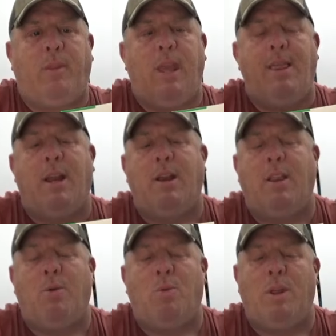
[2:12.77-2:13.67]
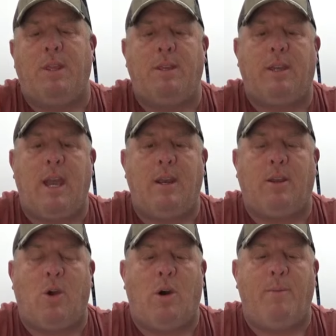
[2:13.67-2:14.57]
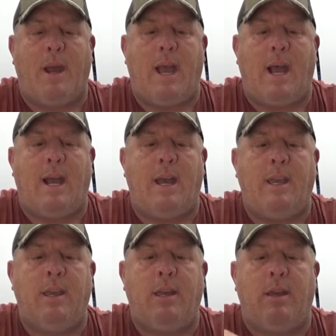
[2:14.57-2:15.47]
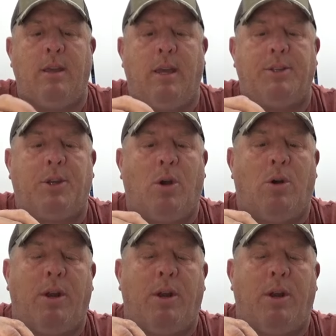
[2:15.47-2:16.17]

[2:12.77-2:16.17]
And then another one that kind of caught my eye, it's called